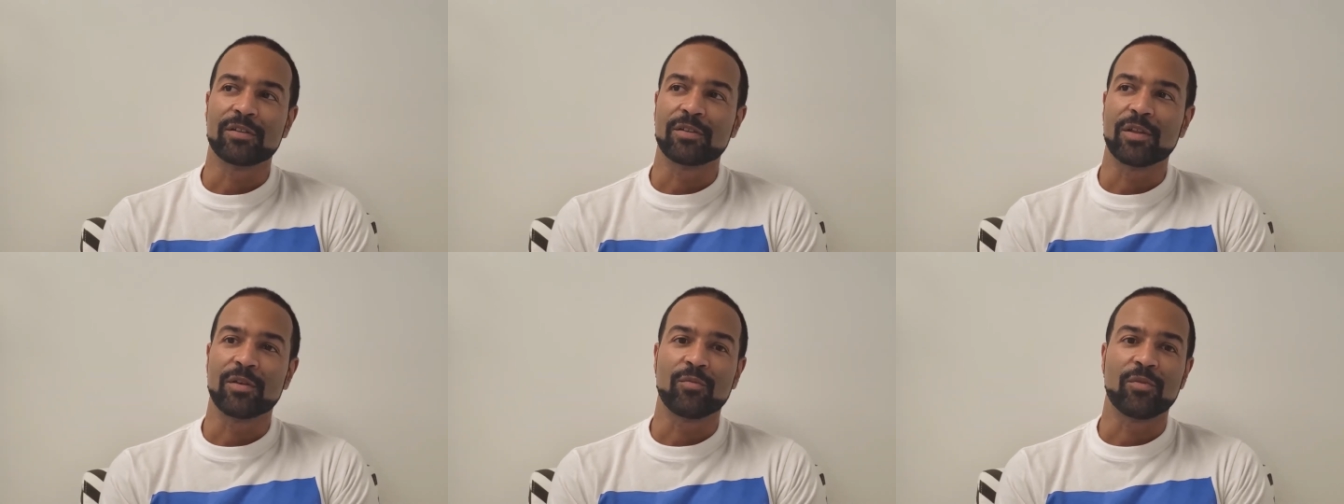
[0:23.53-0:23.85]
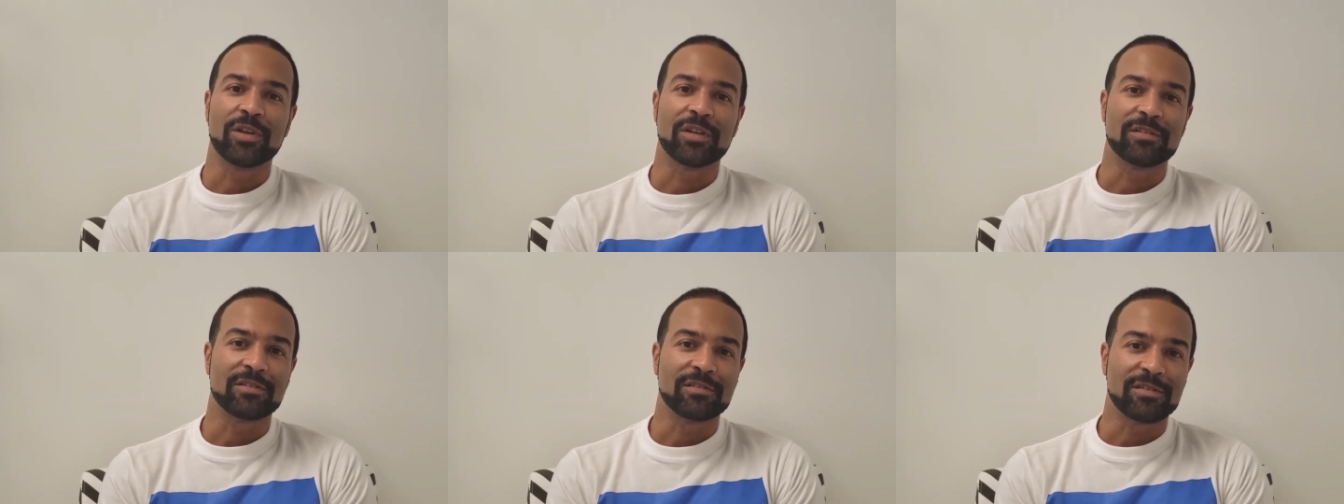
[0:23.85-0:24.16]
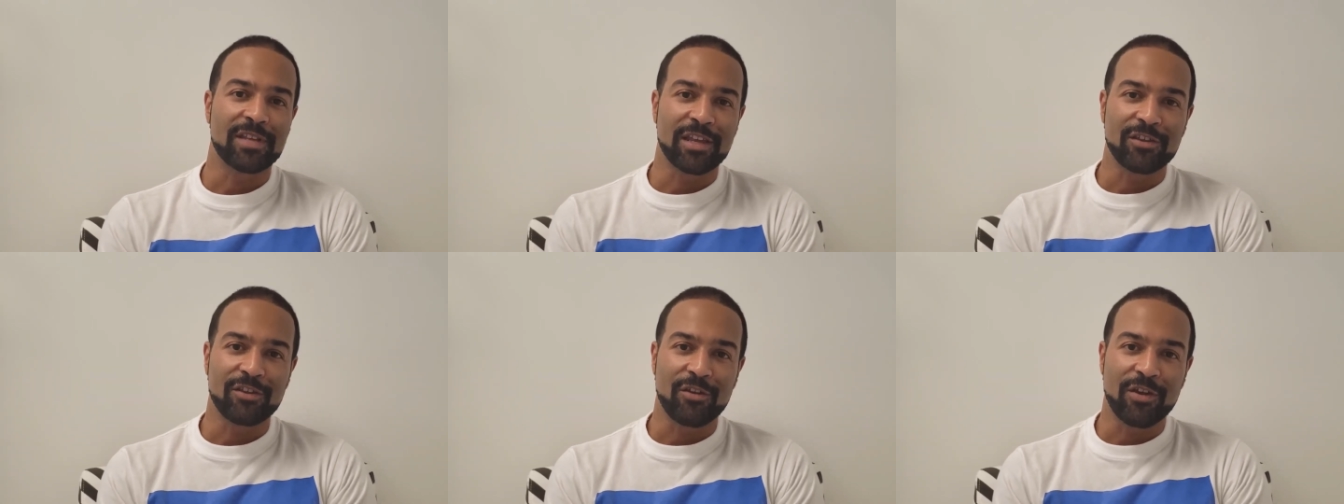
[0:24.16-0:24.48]
they wanted to
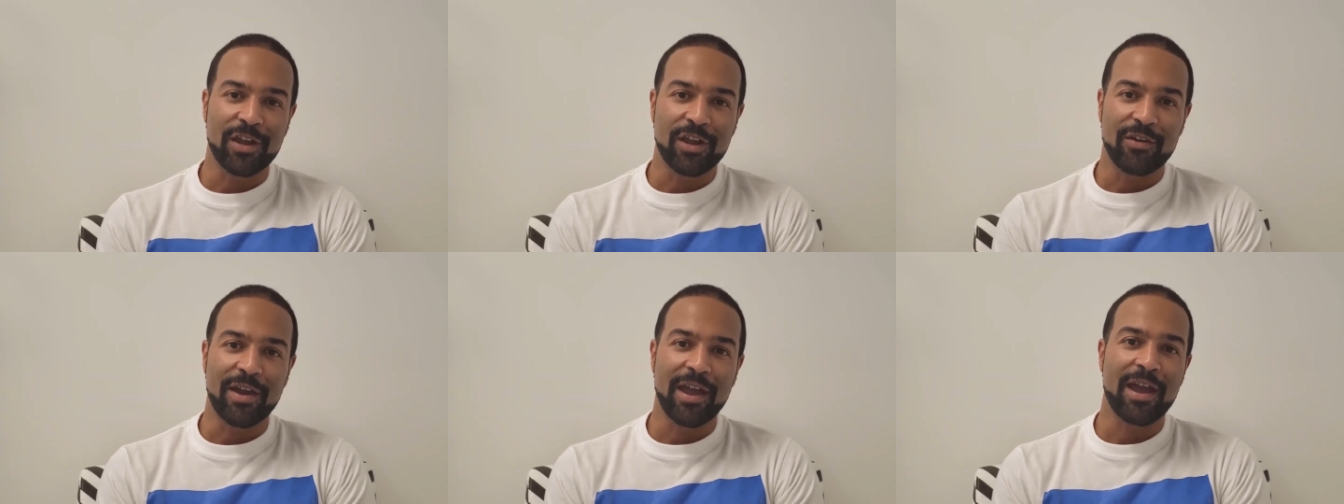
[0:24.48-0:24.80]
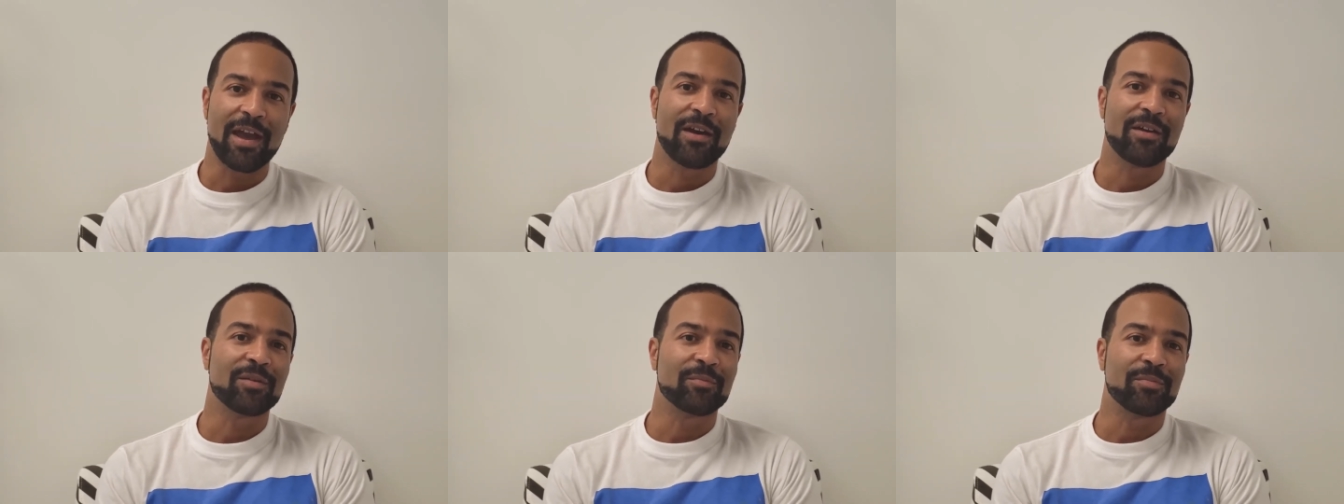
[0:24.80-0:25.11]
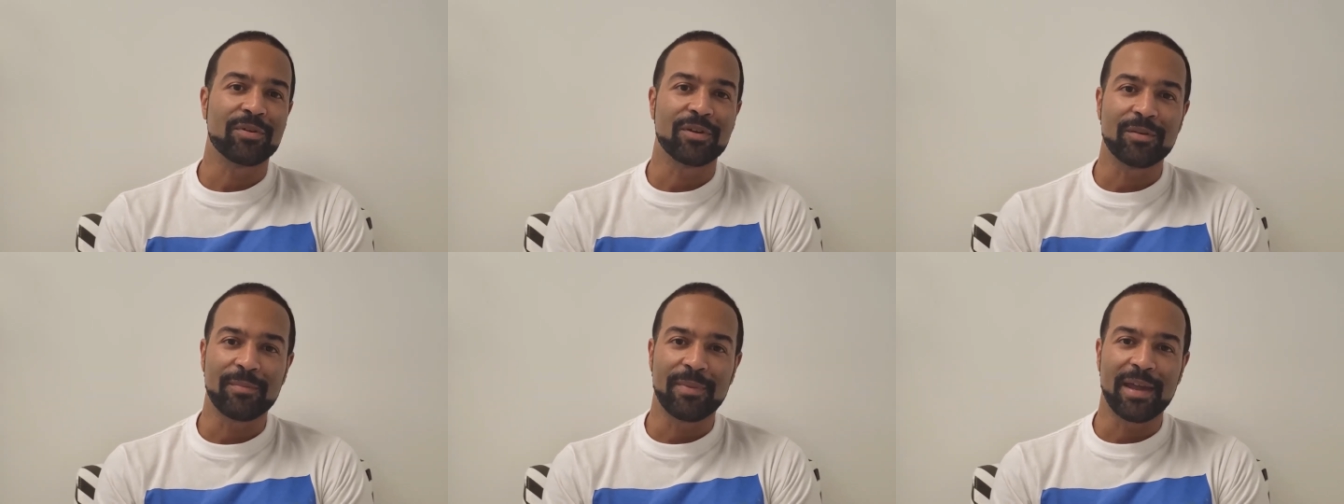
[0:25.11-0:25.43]
take your hair out and
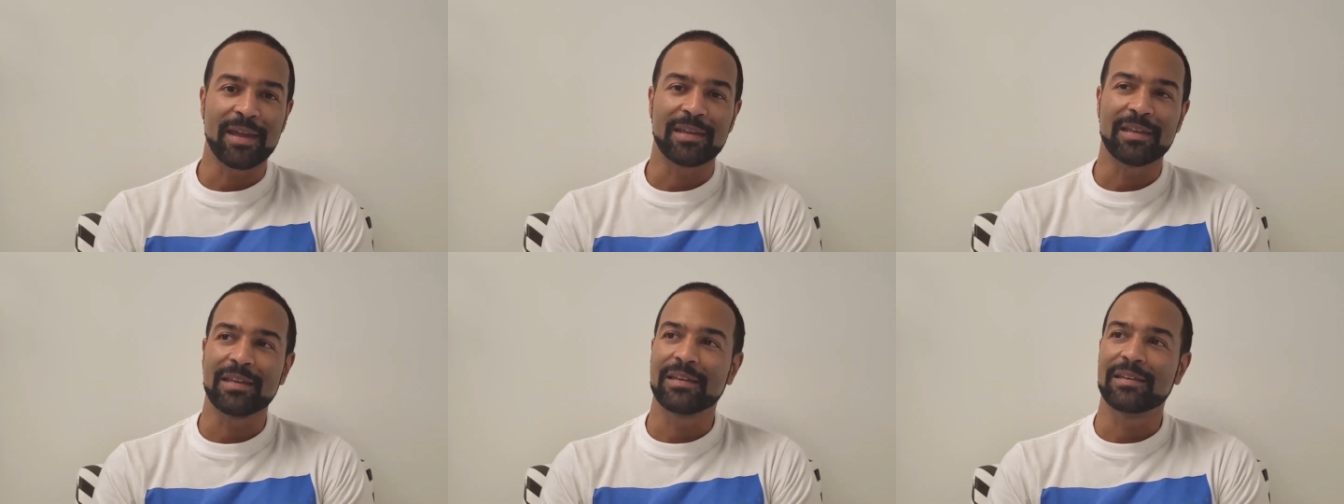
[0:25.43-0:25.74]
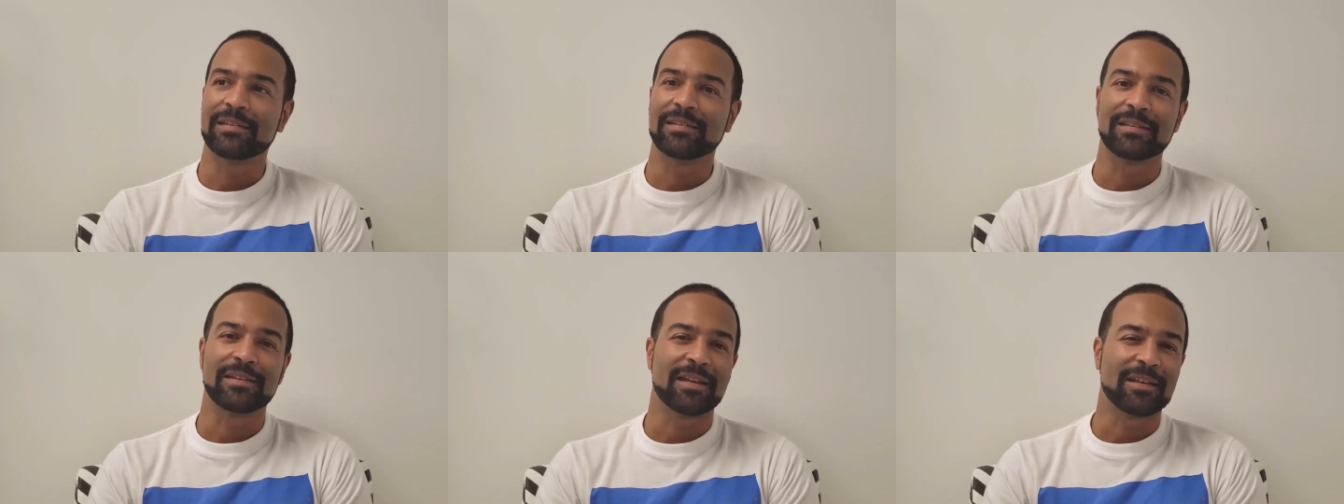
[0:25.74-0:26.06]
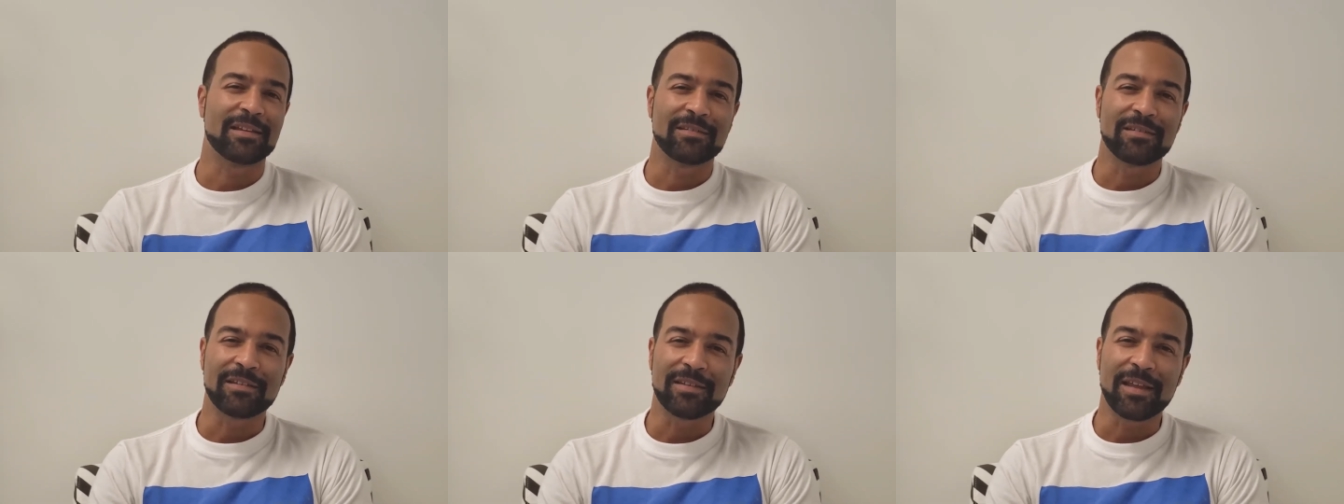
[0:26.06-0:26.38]
put it back in, and I
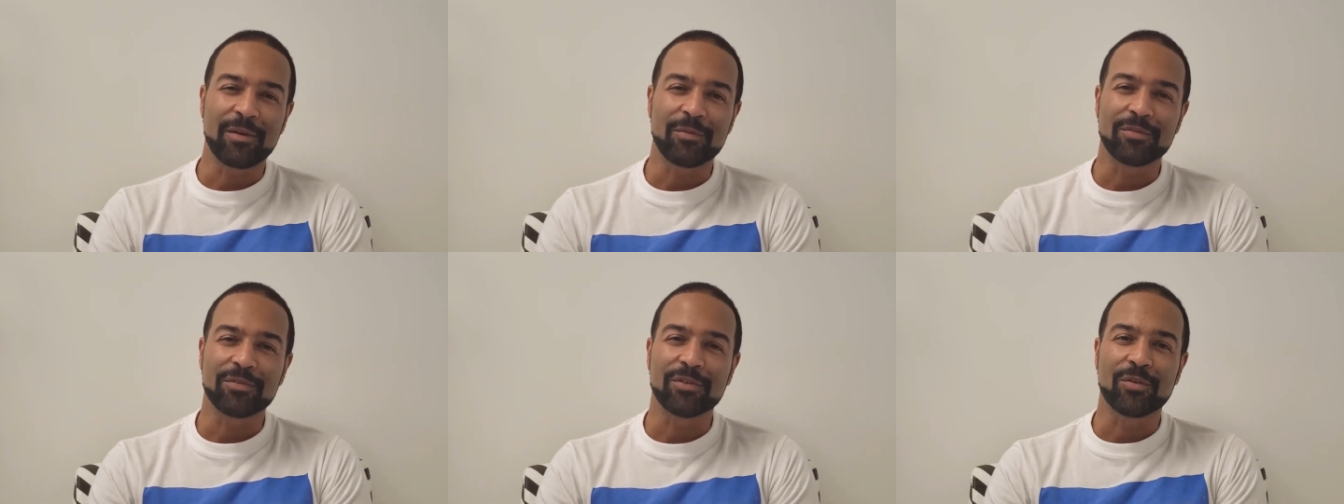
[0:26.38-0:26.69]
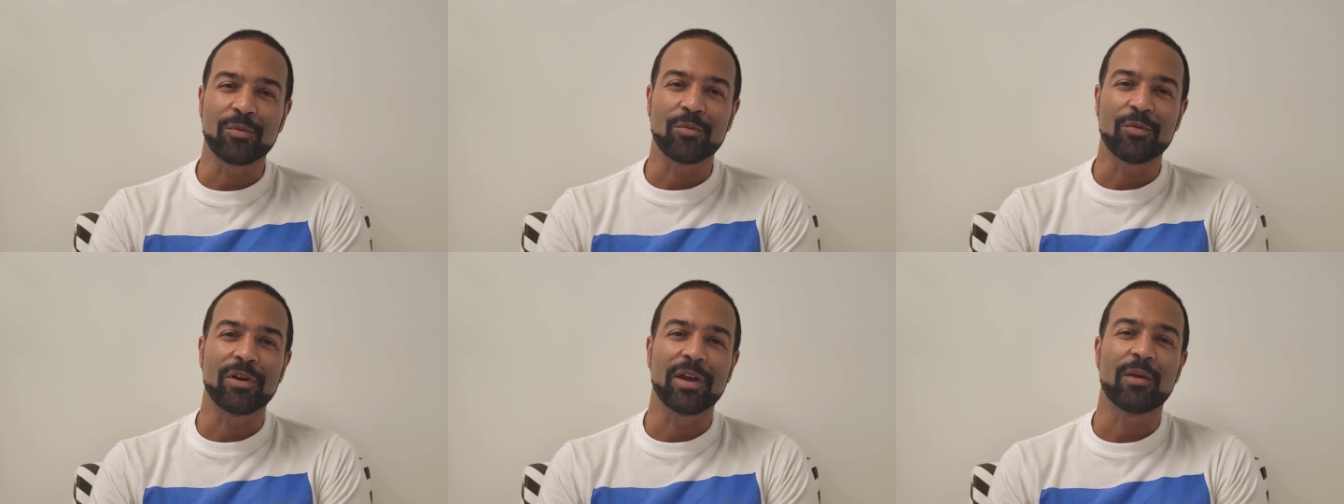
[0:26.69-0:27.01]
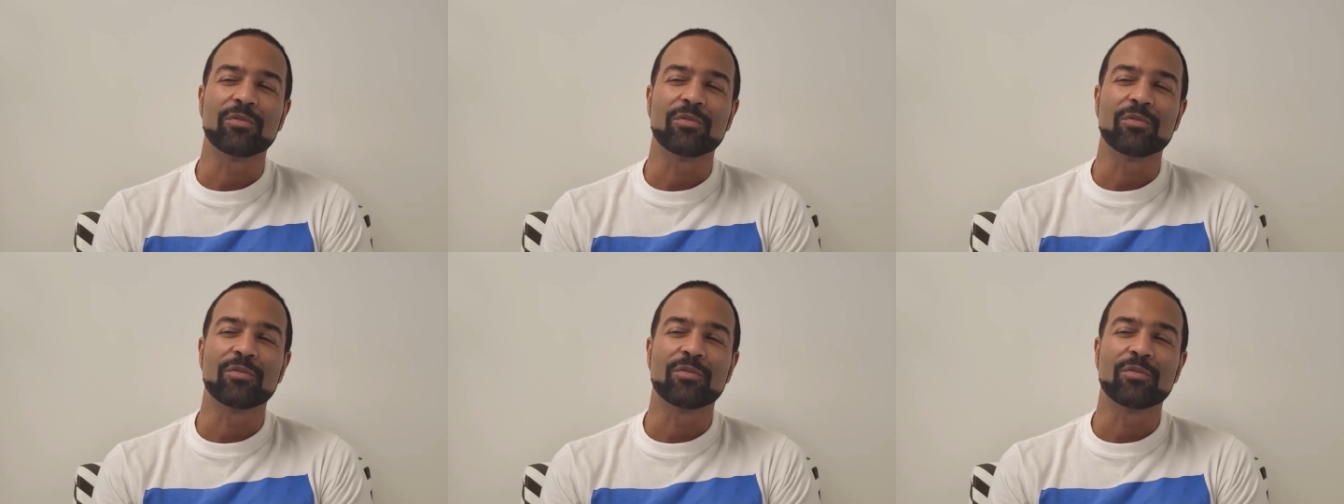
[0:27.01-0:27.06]
didn't think that was going to work.